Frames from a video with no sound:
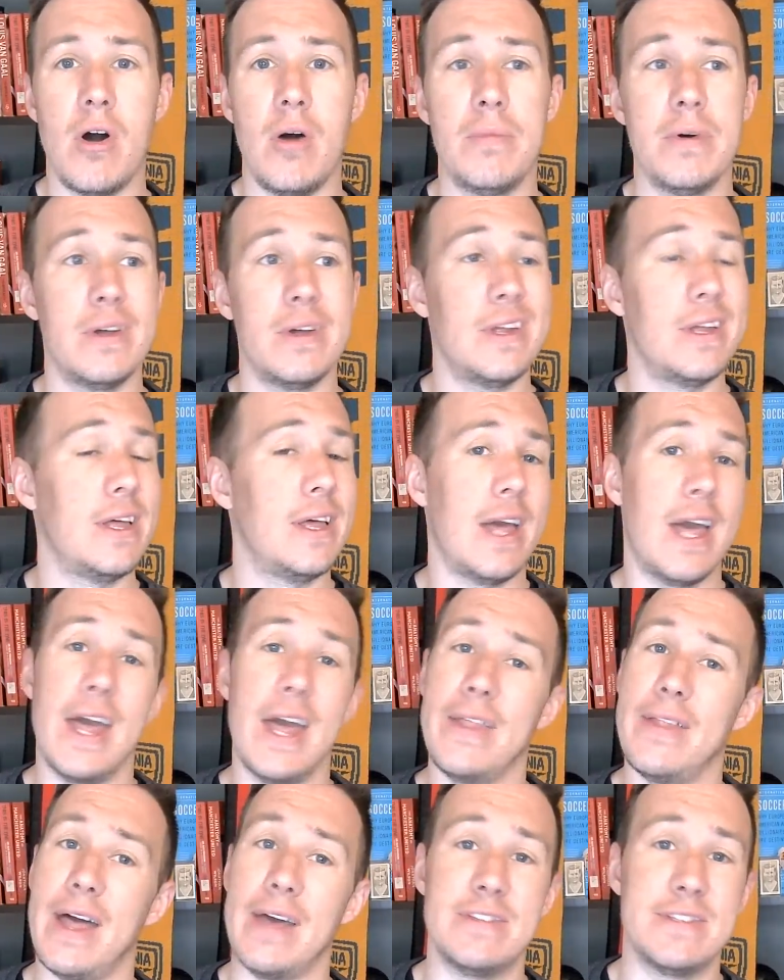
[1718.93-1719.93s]
But
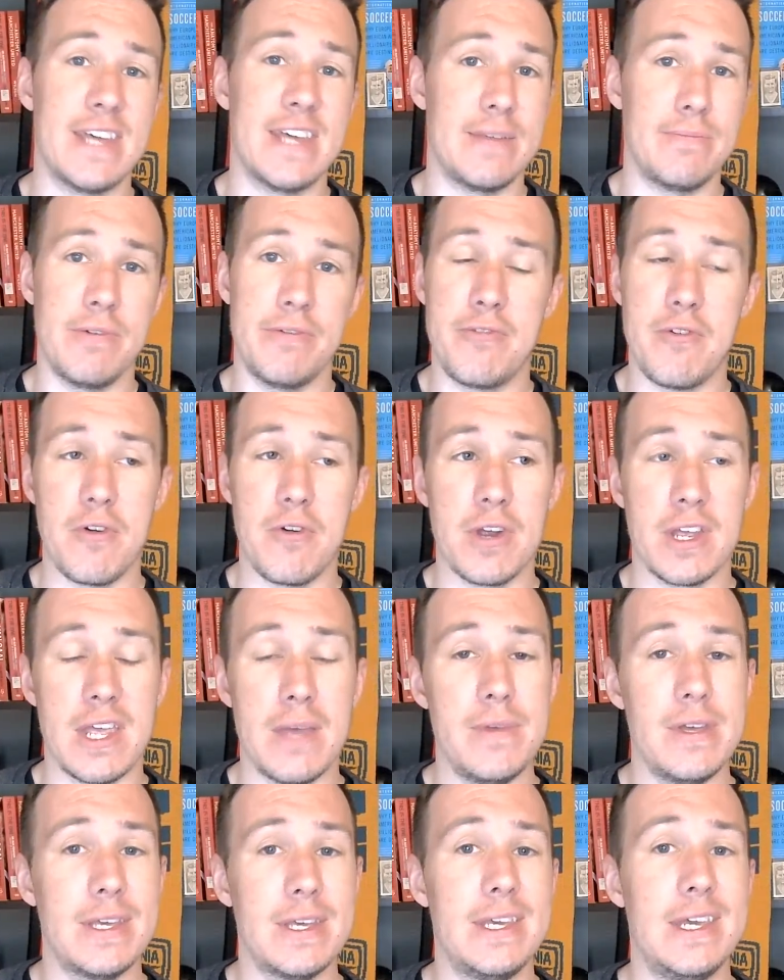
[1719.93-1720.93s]
I've said it before, give me
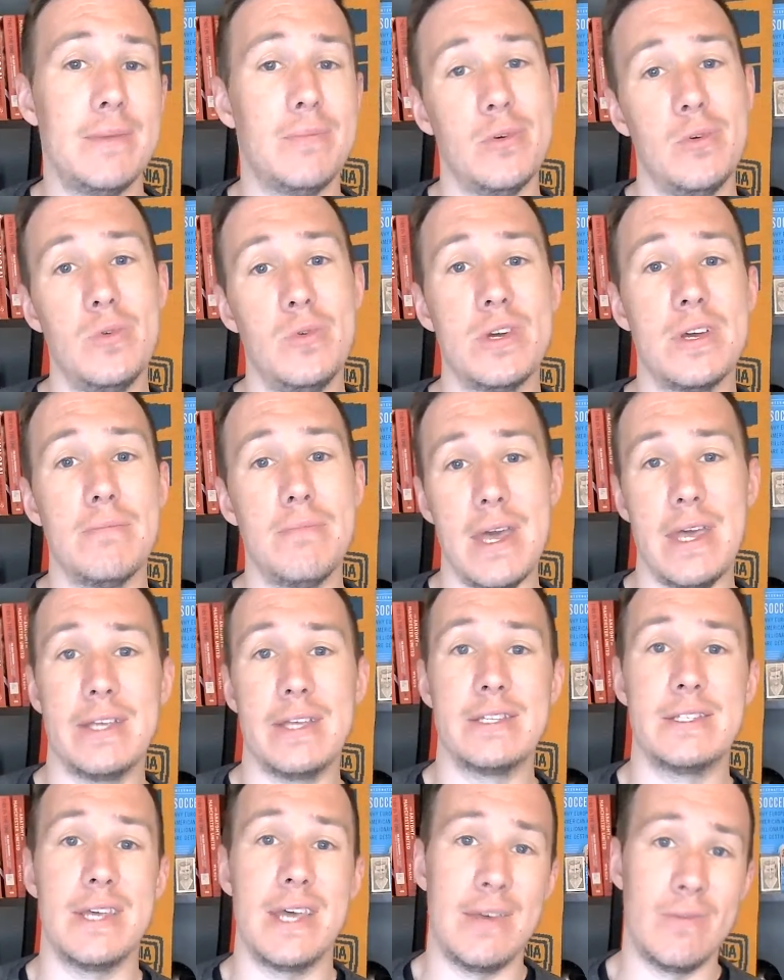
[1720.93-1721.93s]
a keeper who can make a
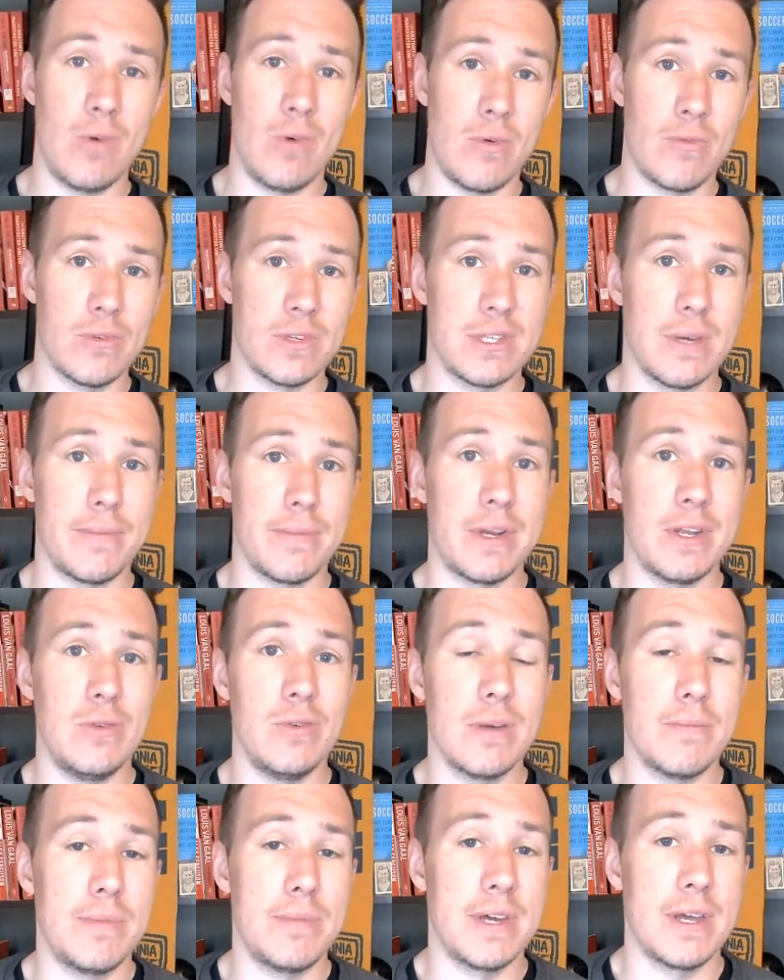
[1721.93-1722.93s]
save over somebody who can
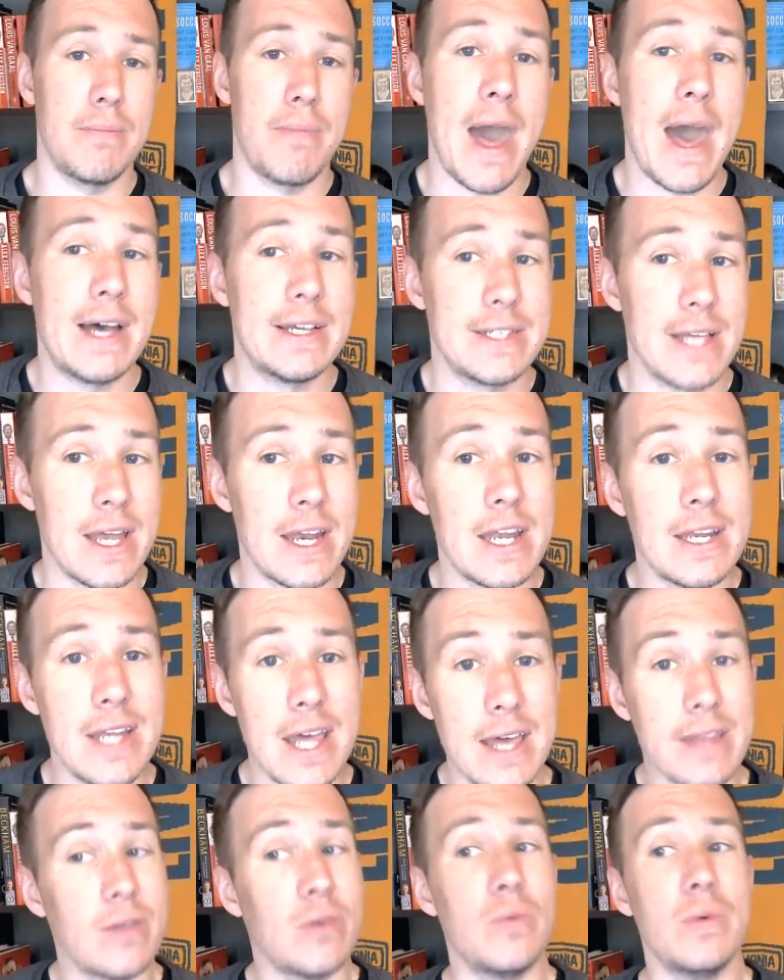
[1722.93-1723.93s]
pick a pass any day
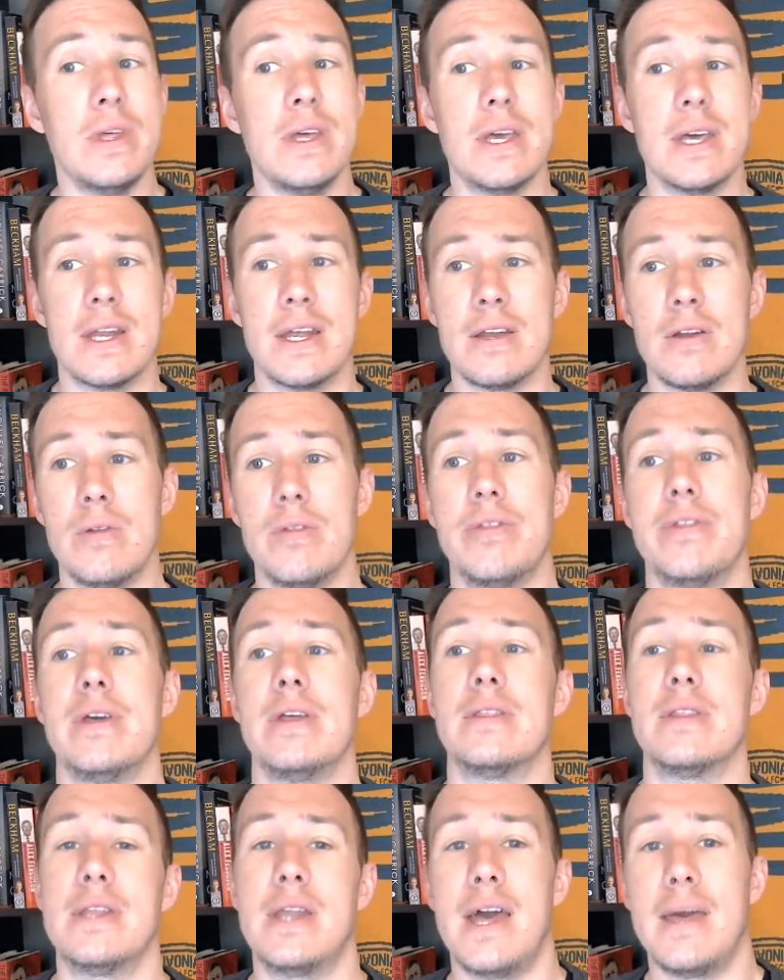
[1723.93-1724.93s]
of the week. And I don't think
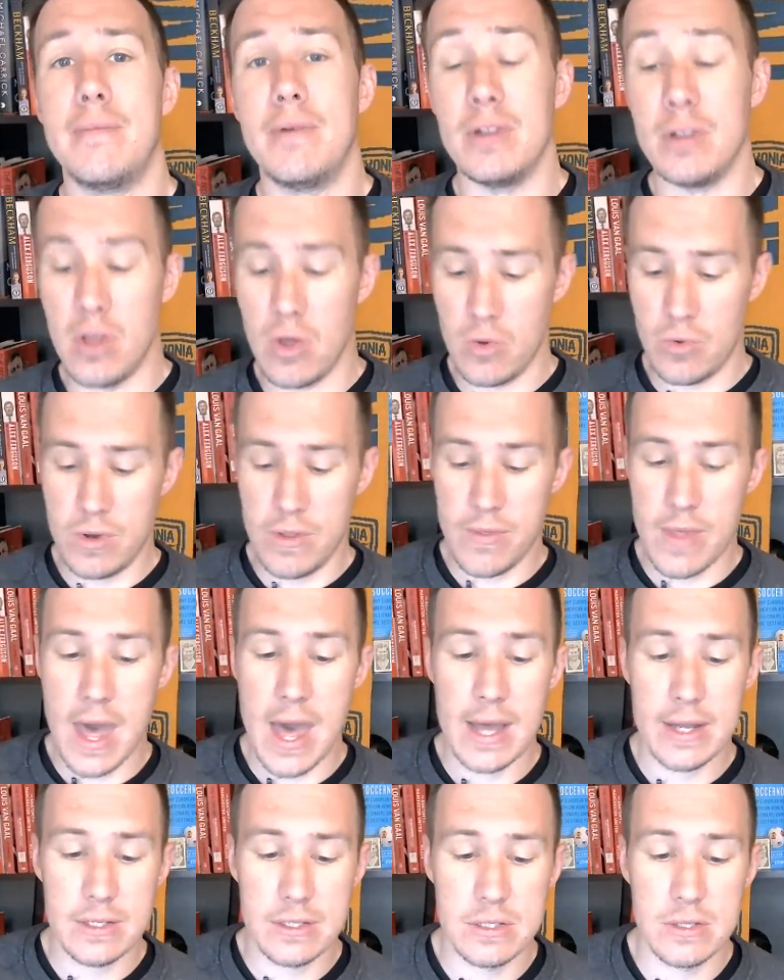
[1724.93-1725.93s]
that I'm alone in
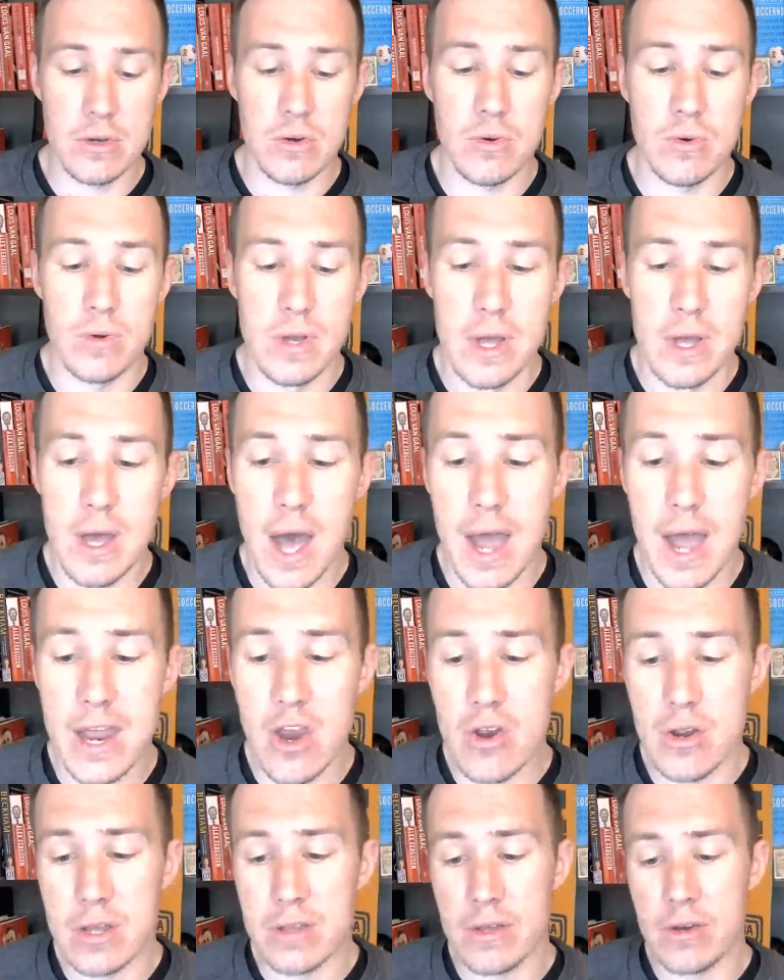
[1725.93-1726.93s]
that. So I
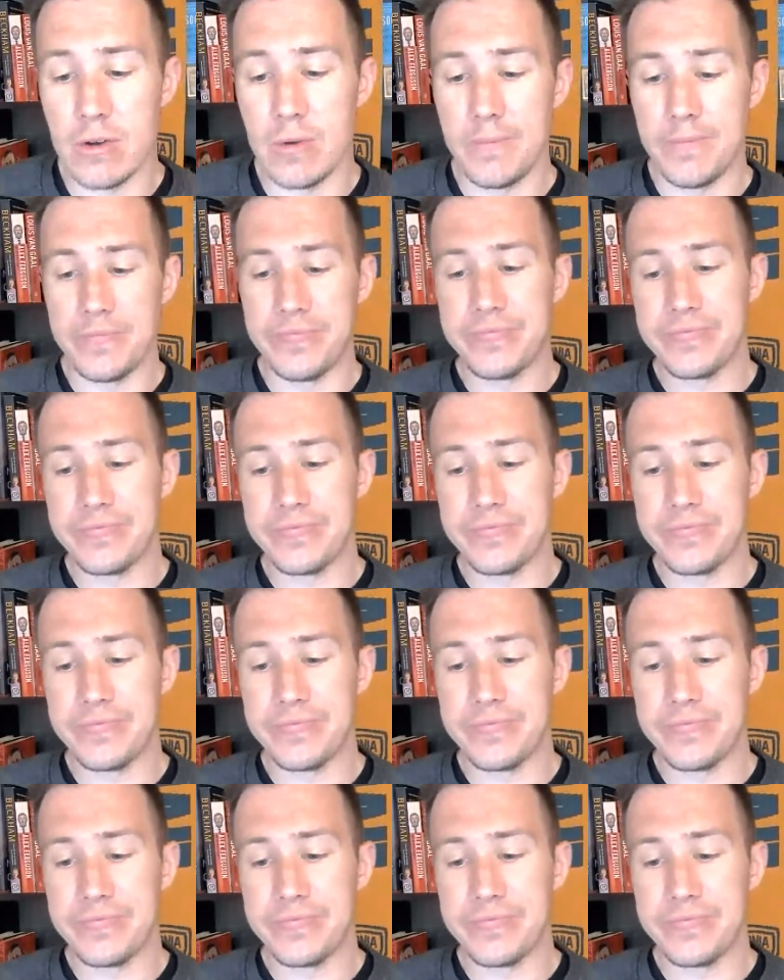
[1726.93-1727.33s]
hear you, though.